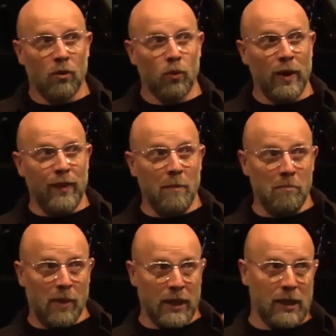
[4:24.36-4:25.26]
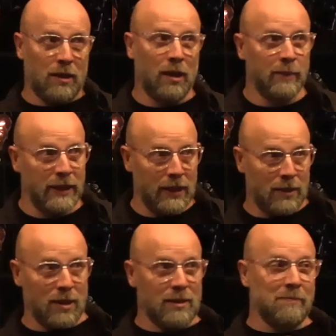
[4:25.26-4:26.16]
when the money coming
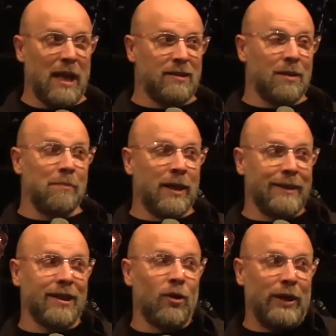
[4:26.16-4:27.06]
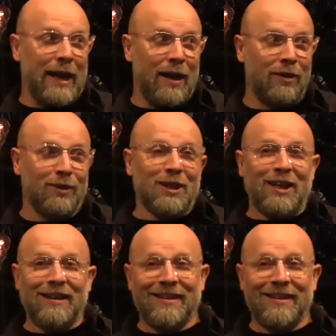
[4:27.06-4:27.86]
in doesn't match the money going out,